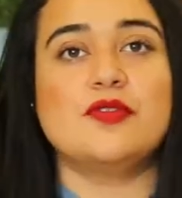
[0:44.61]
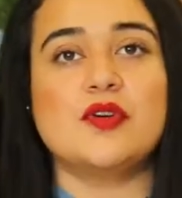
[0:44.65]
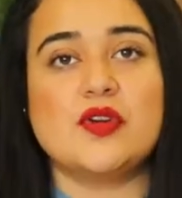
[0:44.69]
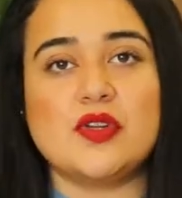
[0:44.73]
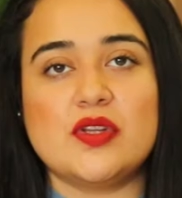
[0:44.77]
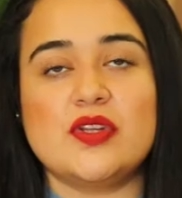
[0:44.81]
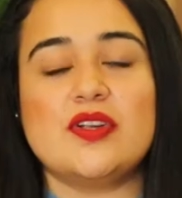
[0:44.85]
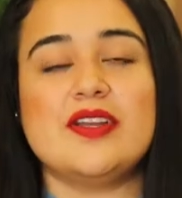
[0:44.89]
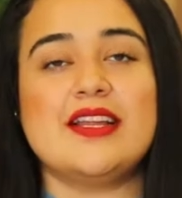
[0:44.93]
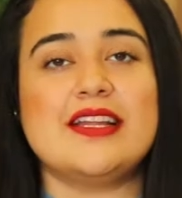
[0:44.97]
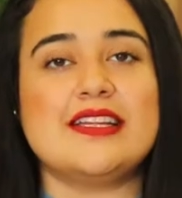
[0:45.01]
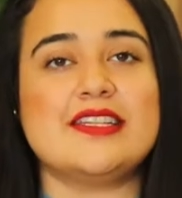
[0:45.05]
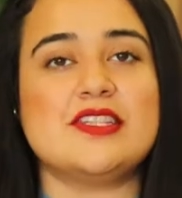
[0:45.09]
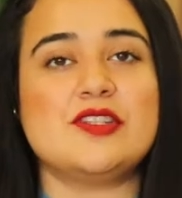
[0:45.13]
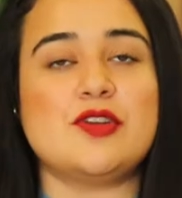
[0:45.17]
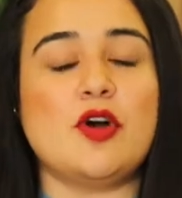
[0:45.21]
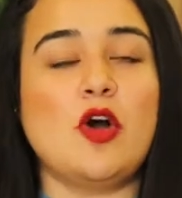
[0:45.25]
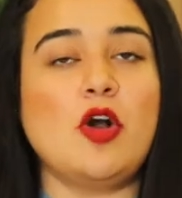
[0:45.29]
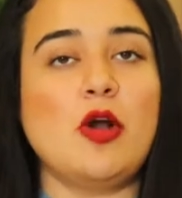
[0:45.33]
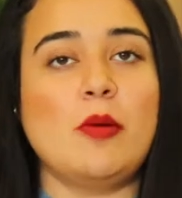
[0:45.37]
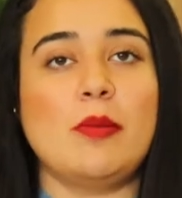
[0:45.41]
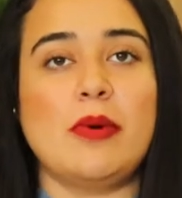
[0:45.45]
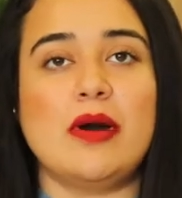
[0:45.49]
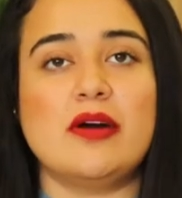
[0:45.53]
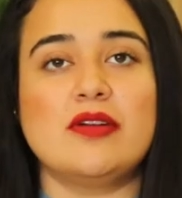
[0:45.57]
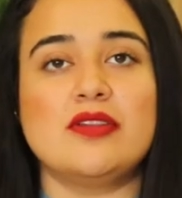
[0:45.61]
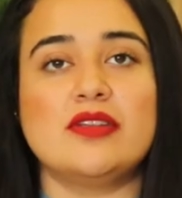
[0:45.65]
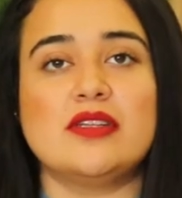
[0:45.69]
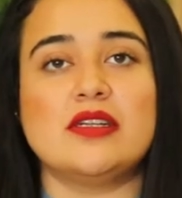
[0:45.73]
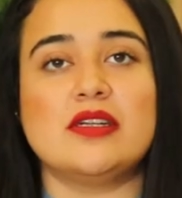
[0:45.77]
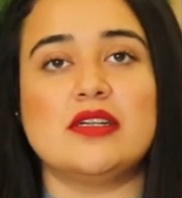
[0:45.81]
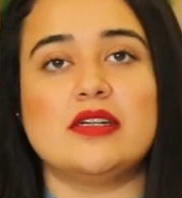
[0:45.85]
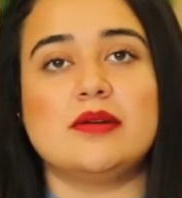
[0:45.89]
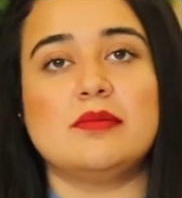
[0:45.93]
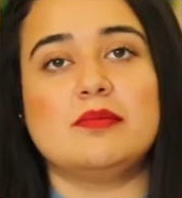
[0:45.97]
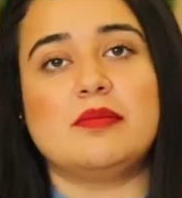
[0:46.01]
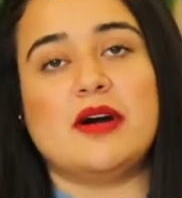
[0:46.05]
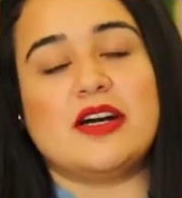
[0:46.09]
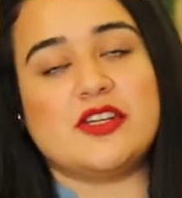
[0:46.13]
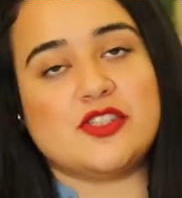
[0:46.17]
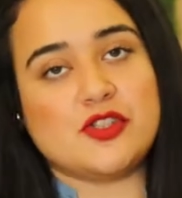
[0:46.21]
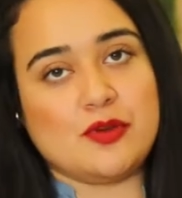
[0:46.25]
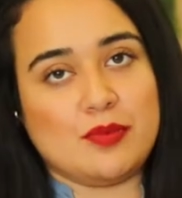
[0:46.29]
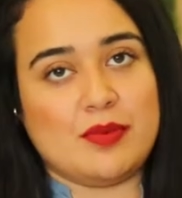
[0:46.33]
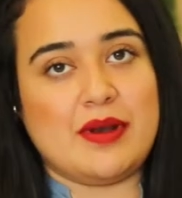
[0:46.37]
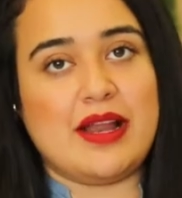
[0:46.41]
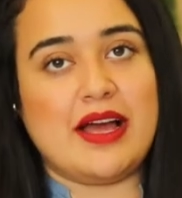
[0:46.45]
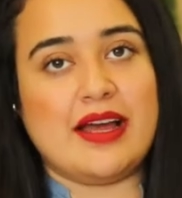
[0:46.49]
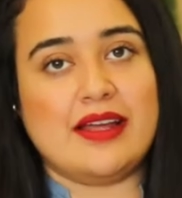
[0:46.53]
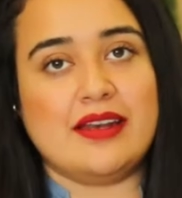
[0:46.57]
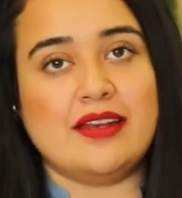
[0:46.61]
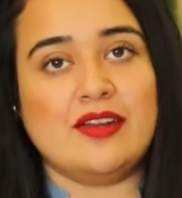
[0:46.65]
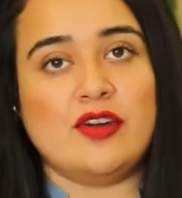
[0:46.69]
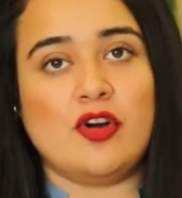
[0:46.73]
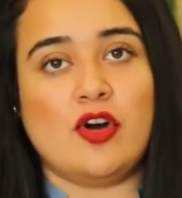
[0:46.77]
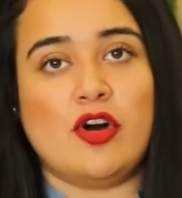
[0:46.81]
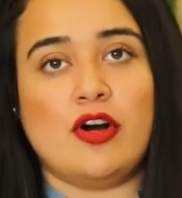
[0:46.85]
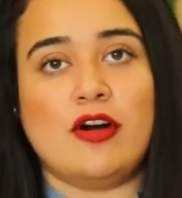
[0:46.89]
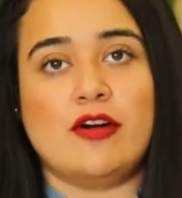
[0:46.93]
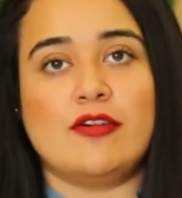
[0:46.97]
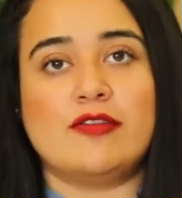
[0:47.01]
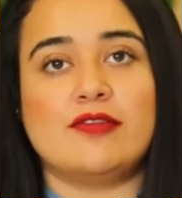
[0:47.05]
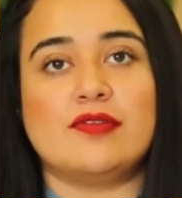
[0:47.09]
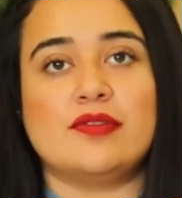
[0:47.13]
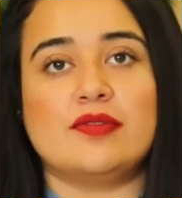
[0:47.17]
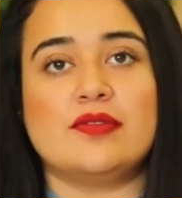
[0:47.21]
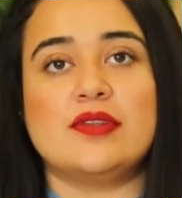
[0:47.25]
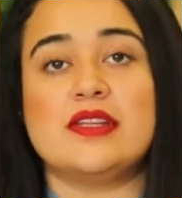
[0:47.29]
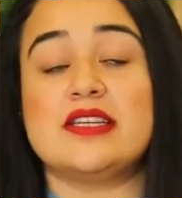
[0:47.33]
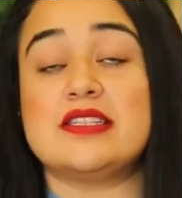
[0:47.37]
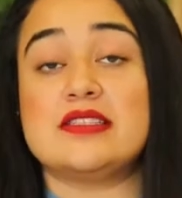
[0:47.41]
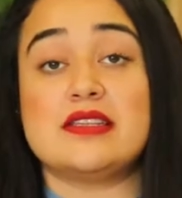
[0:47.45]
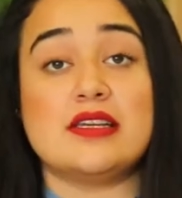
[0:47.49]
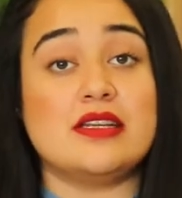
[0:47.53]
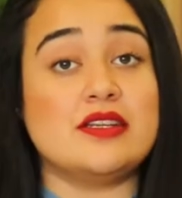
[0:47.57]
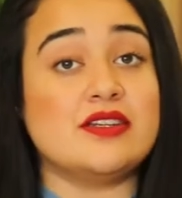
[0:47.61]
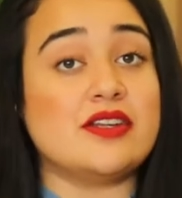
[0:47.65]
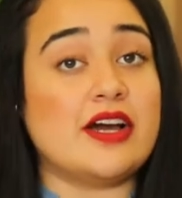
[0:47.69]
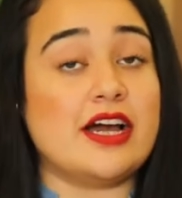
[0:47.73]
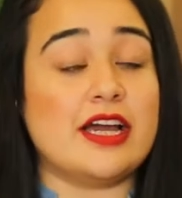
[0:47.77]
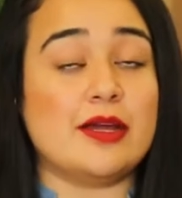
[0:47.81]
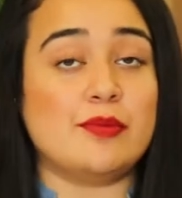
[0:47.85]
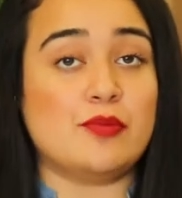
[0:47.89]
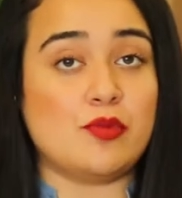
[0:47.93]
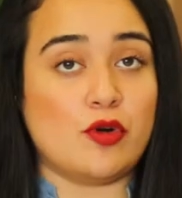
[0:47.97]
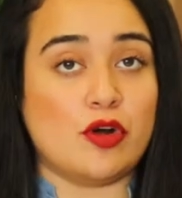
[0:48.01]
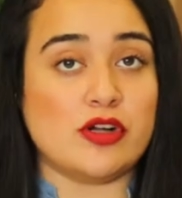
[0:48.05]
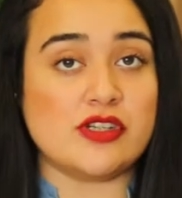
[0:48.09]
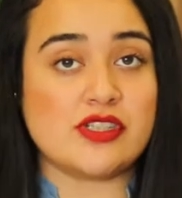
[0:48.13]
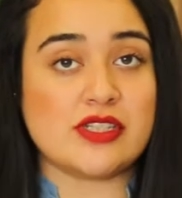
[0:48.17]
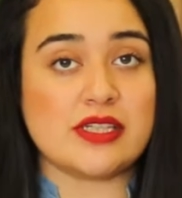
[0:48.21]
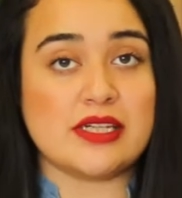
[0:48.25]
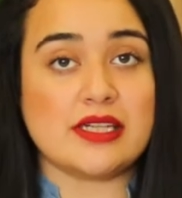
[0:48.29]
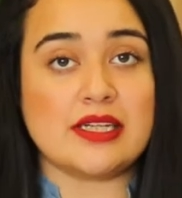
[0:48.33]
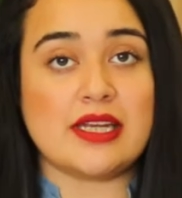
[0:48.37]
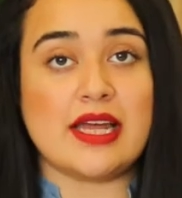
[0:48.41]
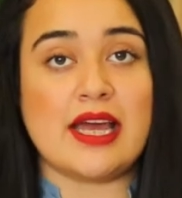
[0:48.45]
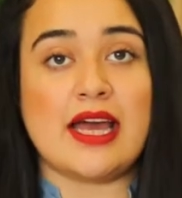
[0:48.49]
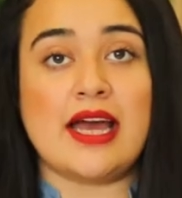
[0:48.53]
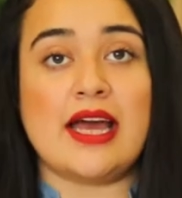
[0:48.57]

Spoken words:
Further, let's talk about the master plan of this entire project,